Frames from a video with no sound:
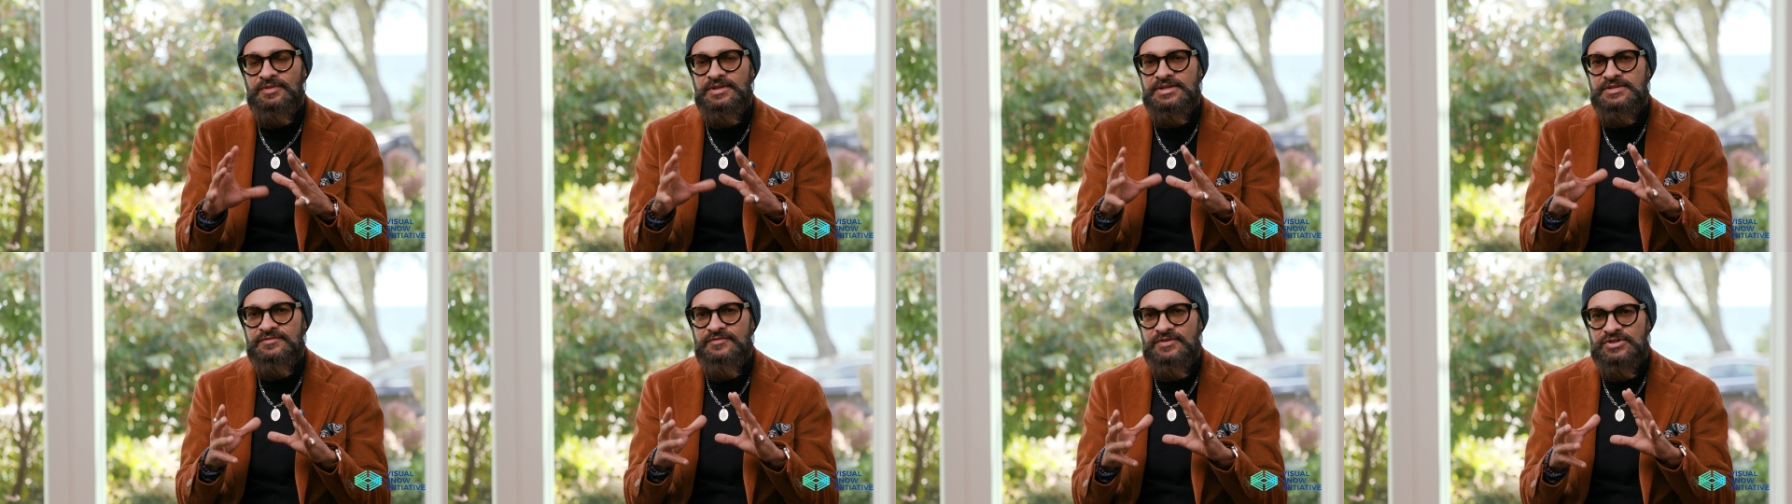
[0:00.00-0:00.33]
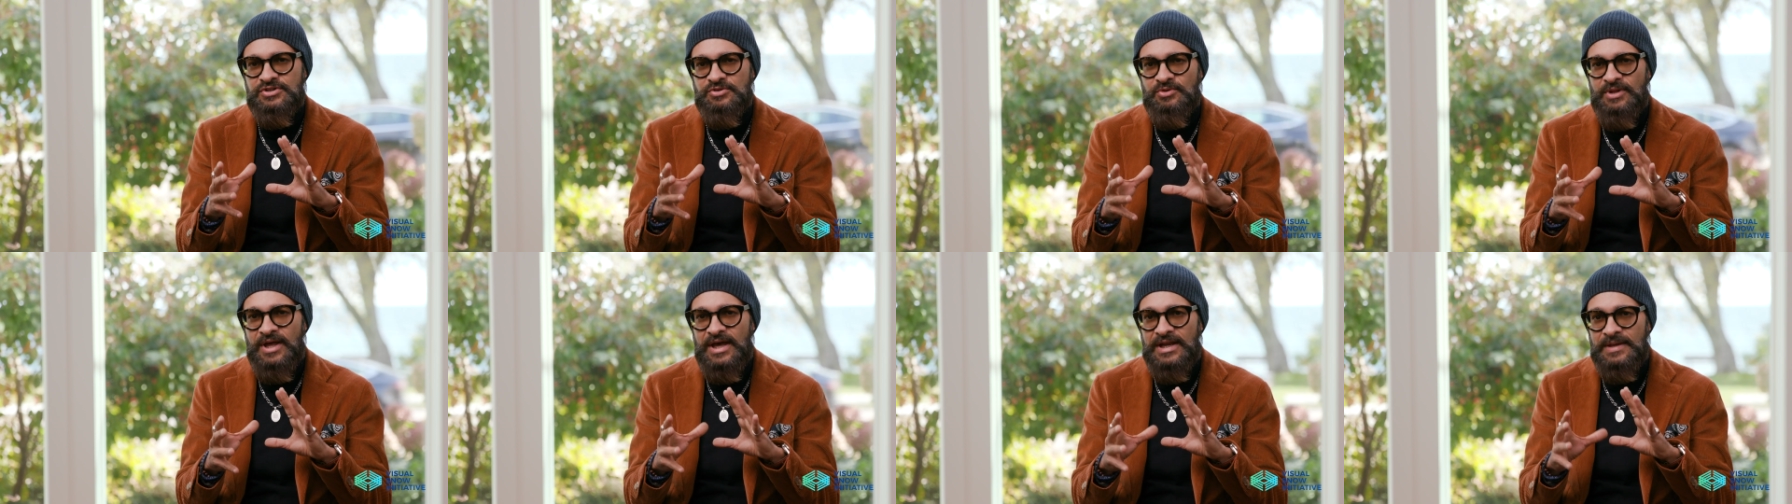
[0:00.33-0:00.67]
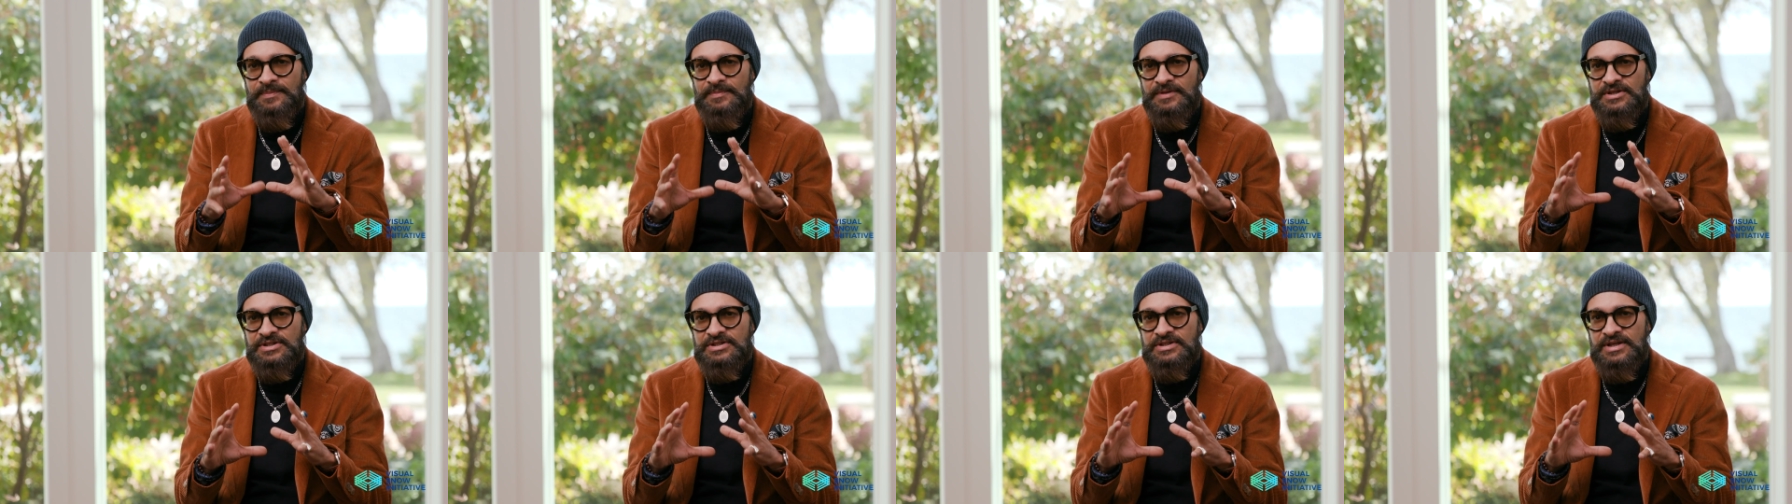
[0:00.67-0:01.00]
these visual
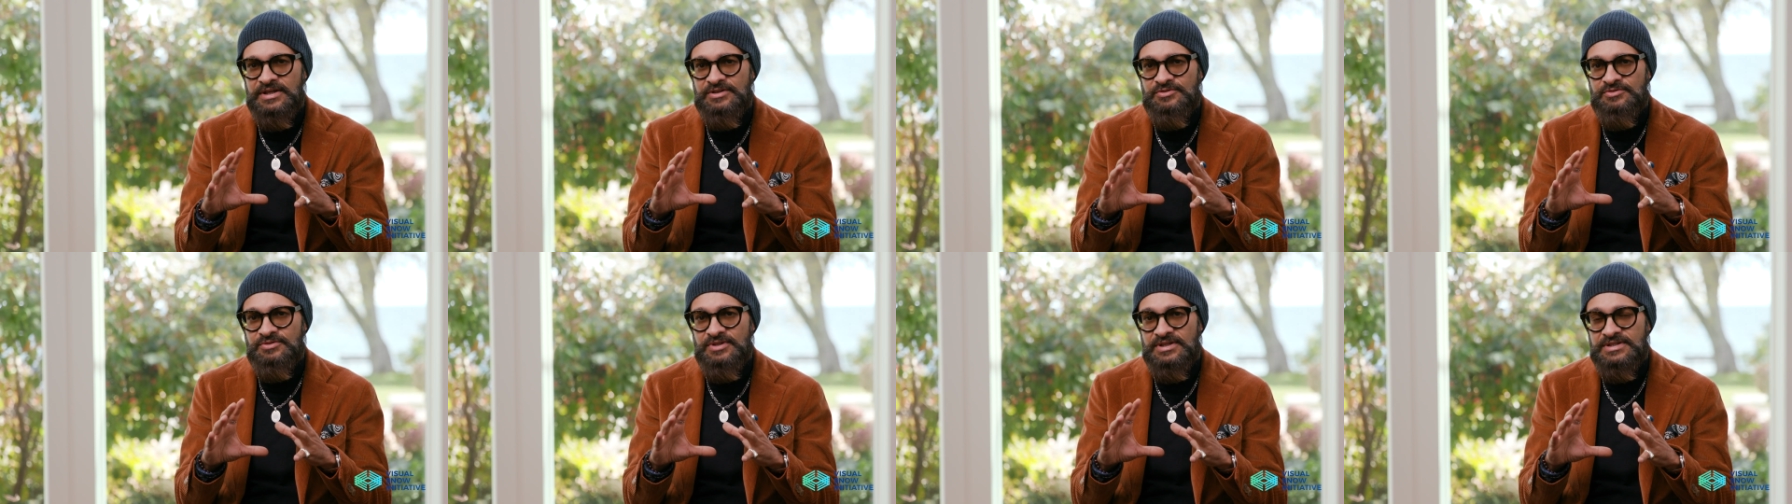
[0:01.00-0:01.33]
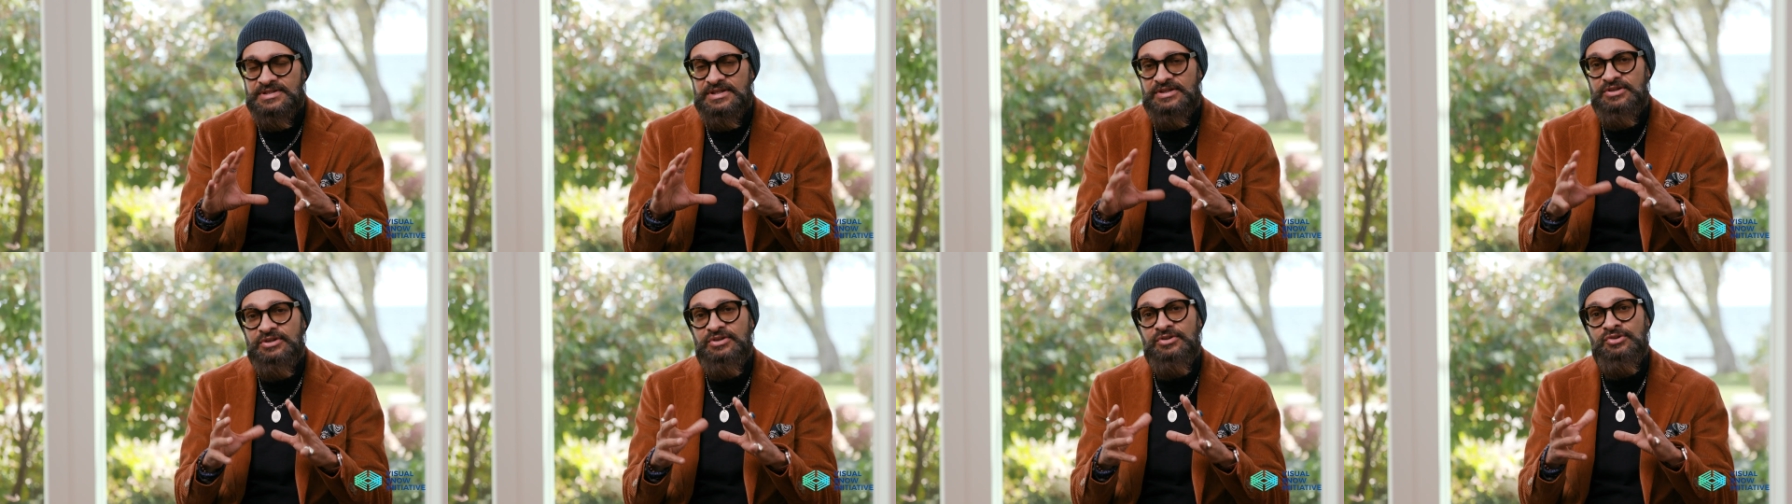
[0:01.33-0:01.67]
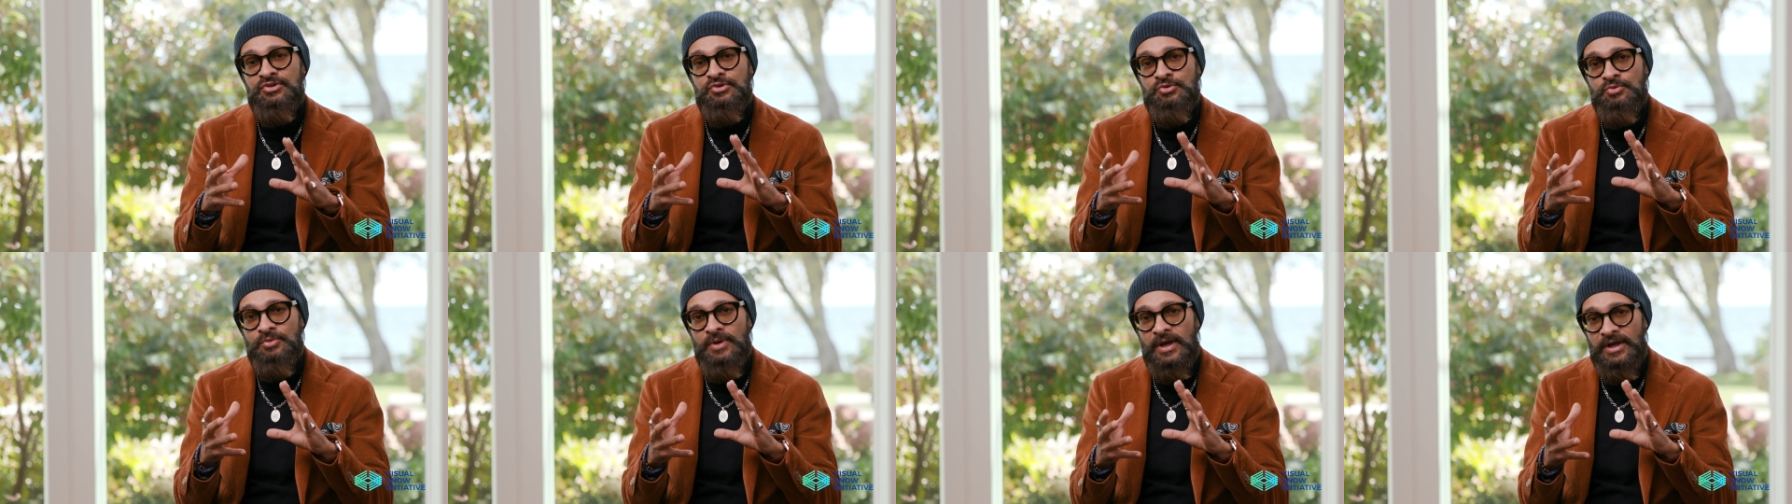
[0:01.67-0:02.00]
adaptation exercises that you
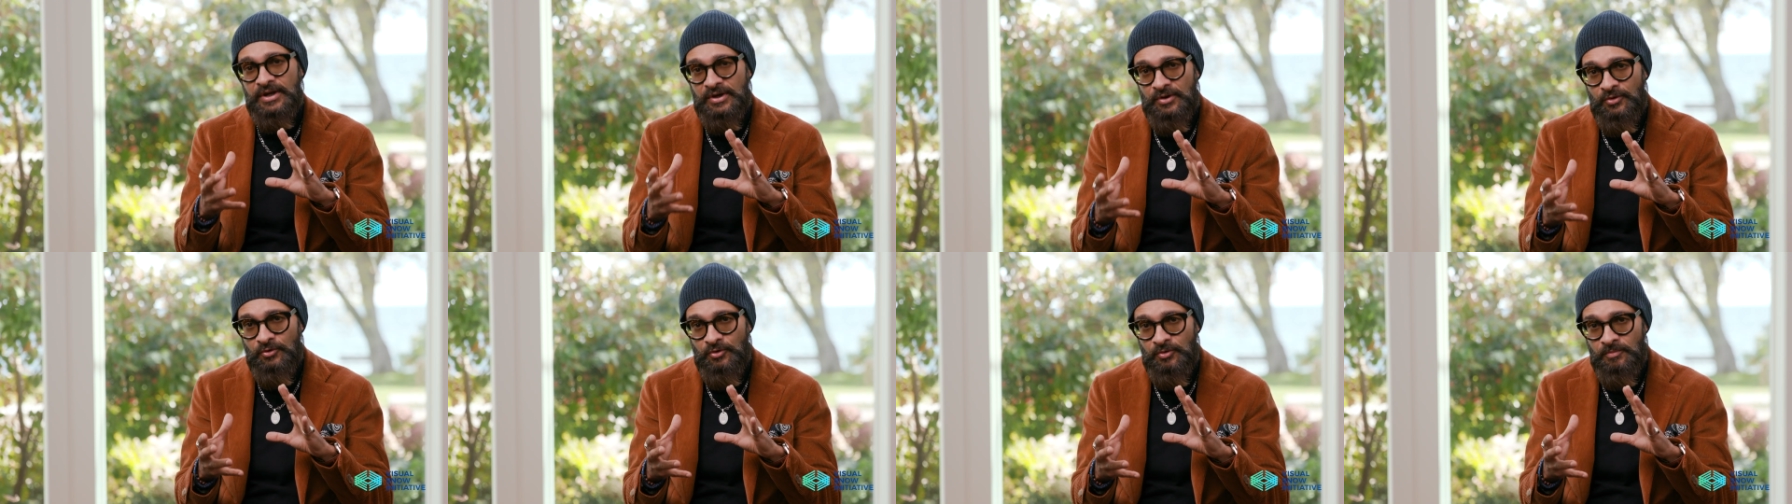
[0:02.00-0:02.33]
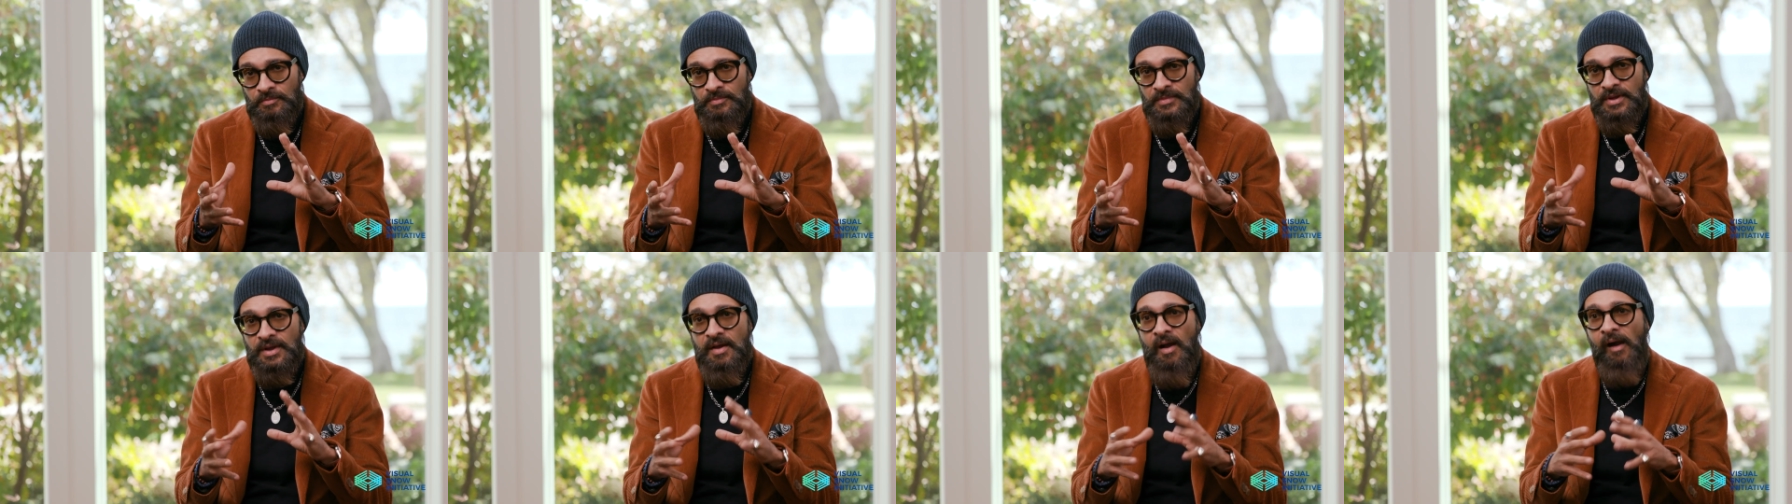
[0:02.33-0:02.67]
can do at home